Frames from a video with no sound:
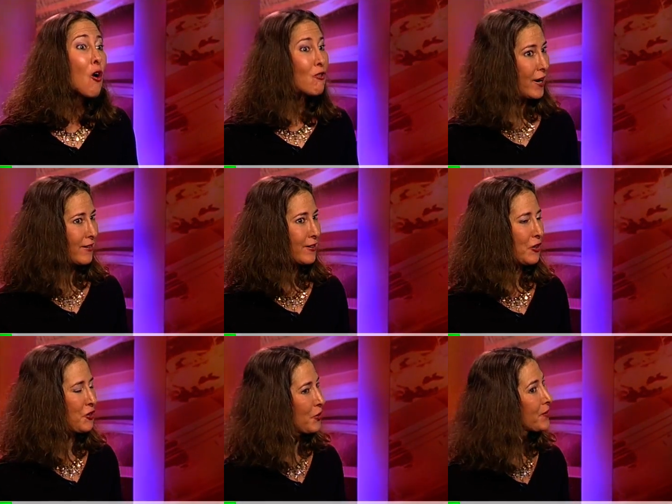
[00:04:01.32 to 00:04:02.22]
Right, so
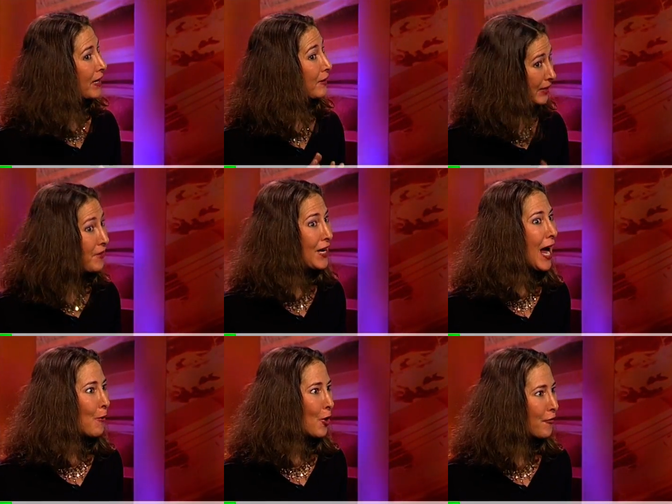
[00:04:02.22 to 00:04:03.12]
it's like leave an
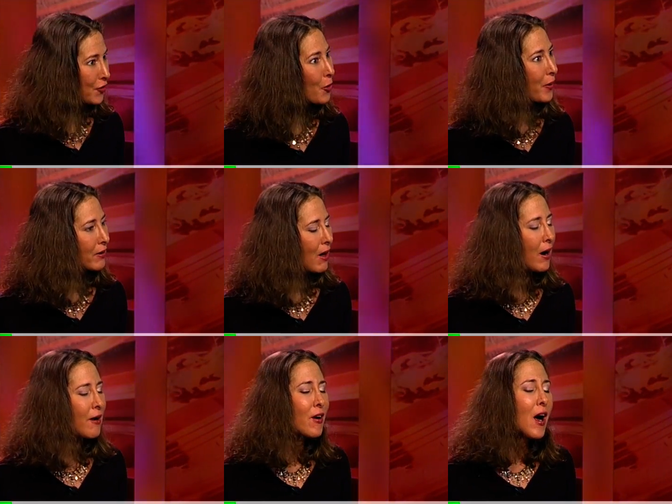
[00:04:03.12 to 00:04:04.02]
hour if you're going
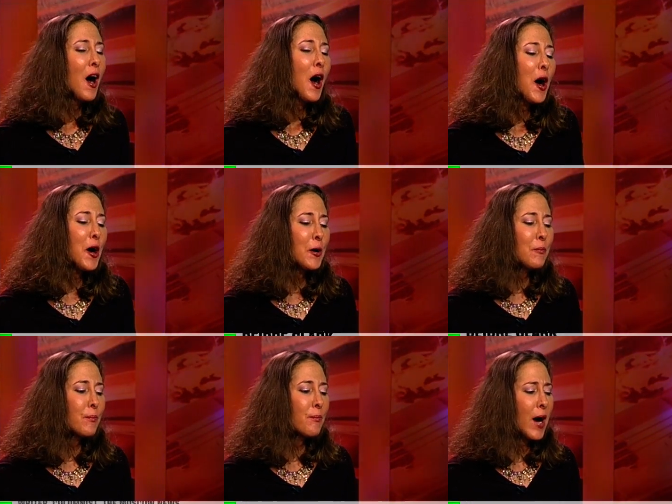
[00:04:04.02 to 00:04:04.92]
live.
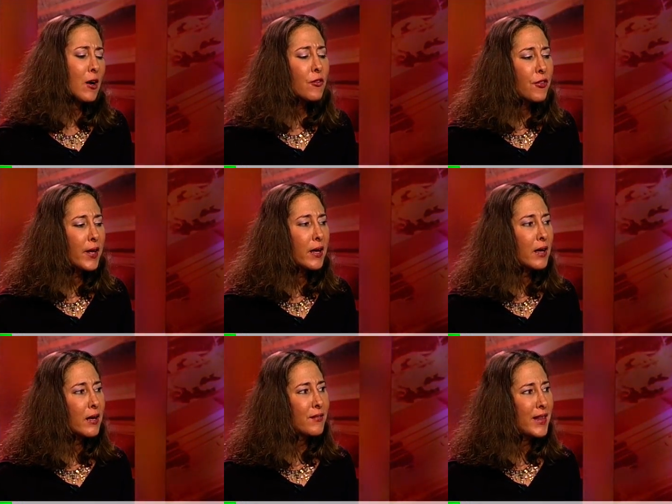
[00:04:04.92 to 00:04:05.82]
I don't think
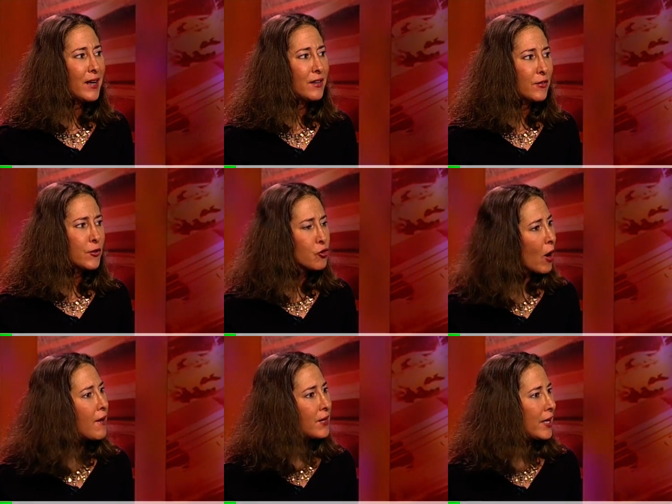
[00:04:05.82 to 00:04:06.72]
that the
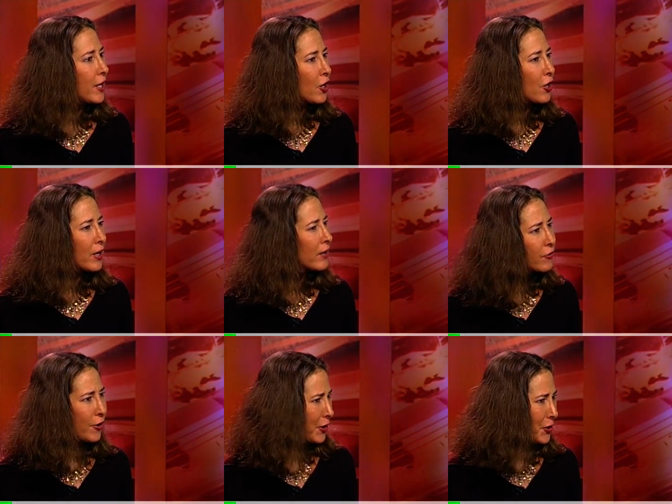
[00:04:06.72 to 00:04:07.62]
driving here is
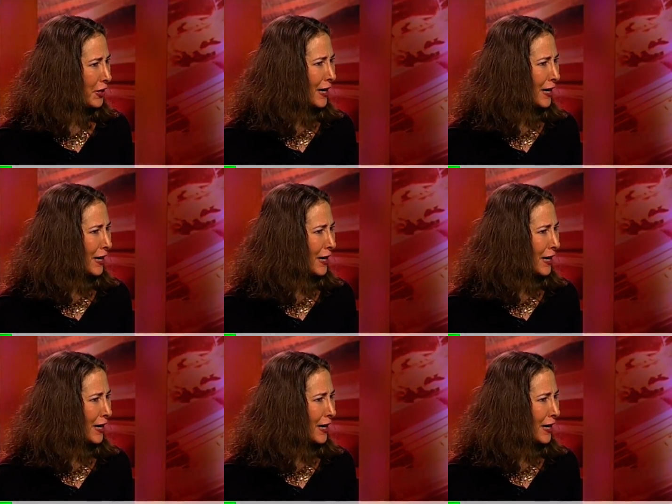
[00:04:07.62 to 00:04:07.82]
very good, and